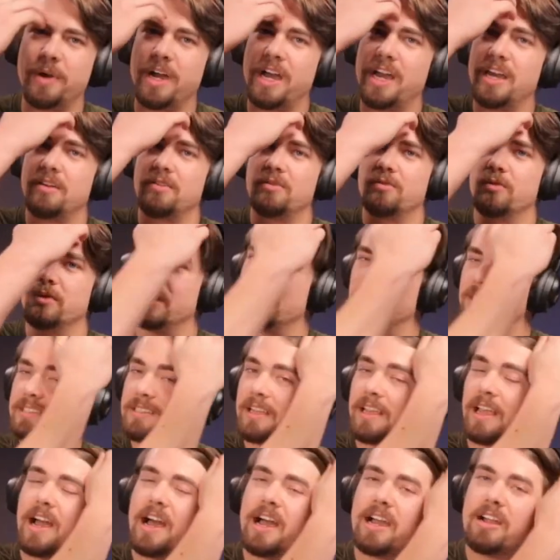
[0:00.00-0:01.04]
the mind where it's
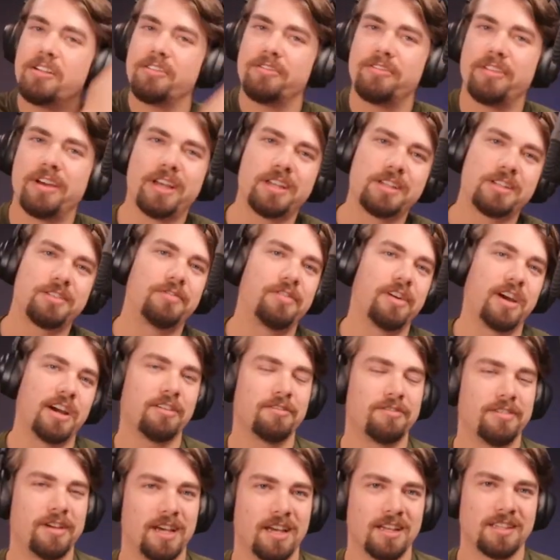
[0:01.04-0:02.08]
like hire fast,
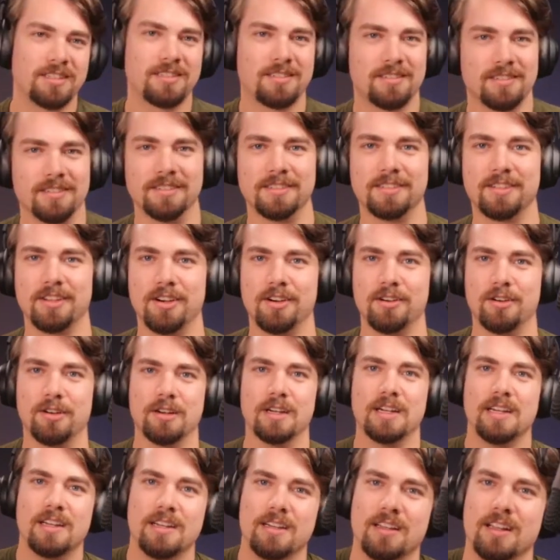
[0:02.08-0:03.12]
fire fast. So
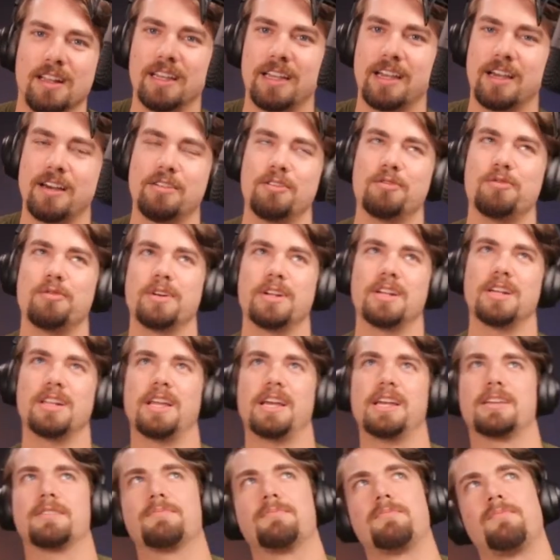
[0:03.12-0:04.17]
like, I don't want to
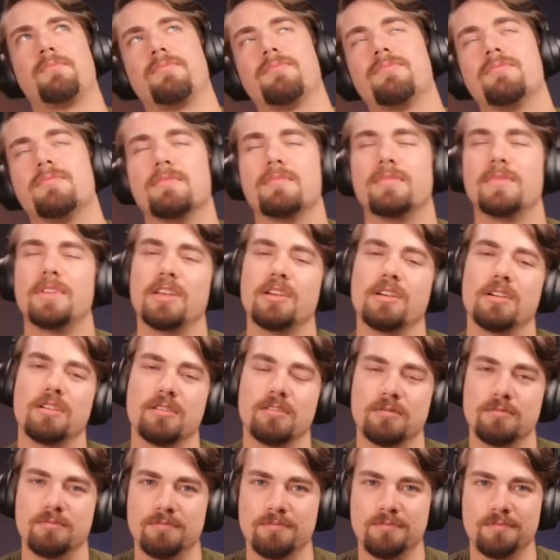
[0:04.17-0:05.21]
like
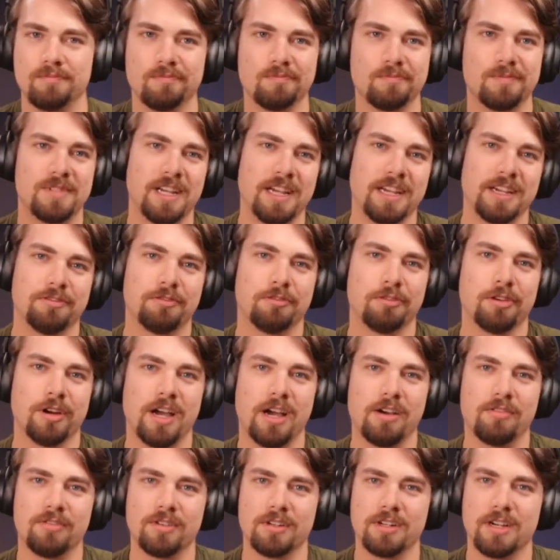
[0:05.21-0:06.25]
take
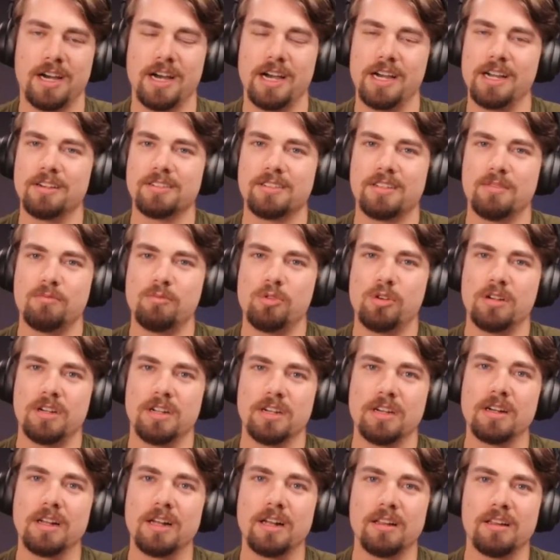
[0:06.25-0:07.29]
forever to hire someone.
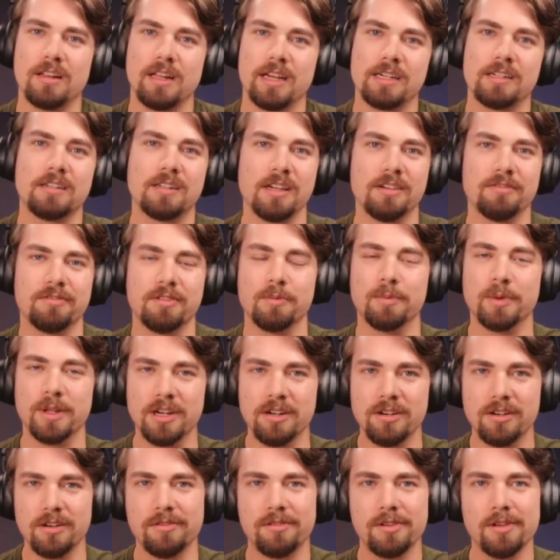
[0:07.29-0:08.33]
I'll like give them an
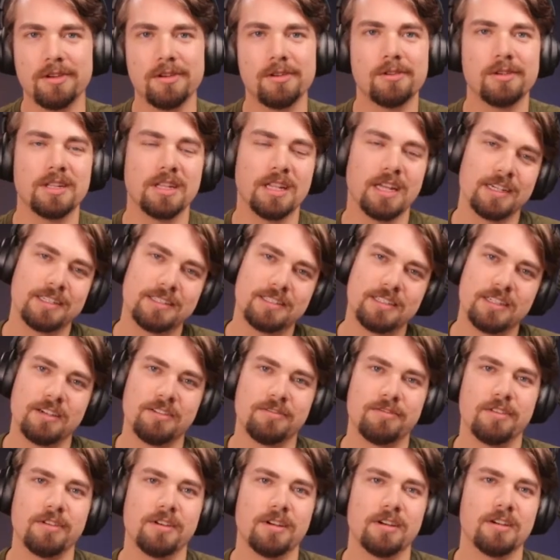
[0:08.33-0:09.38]
interview and like see
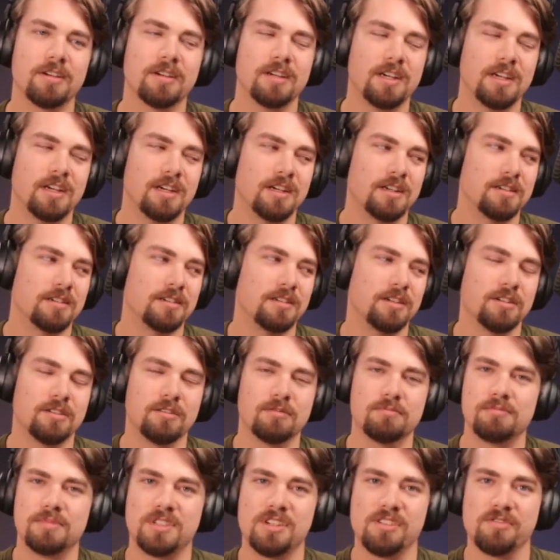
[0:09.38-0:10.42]
if they're
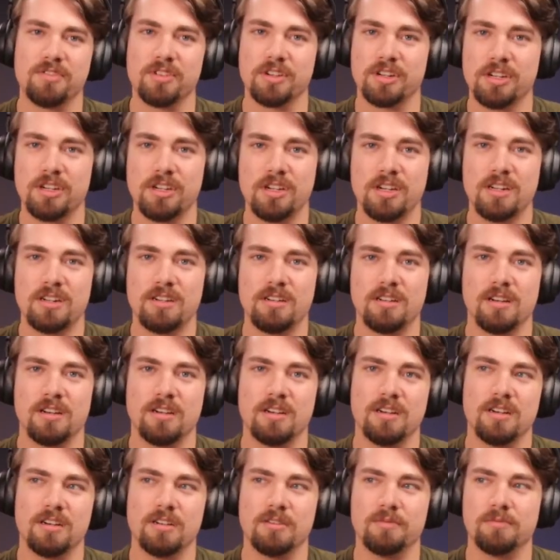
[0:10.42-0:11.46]
good.
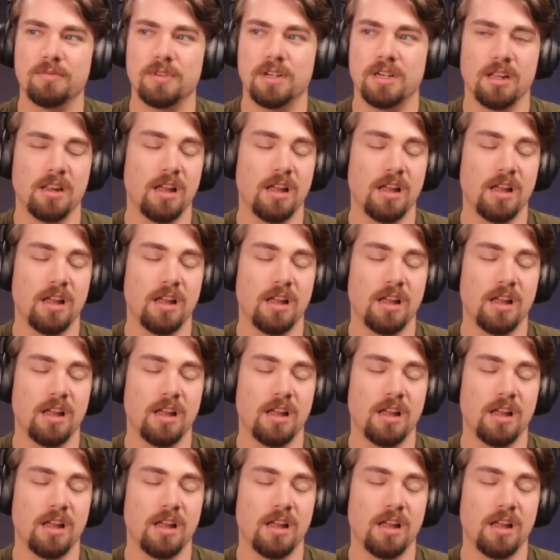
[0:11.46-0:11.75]
A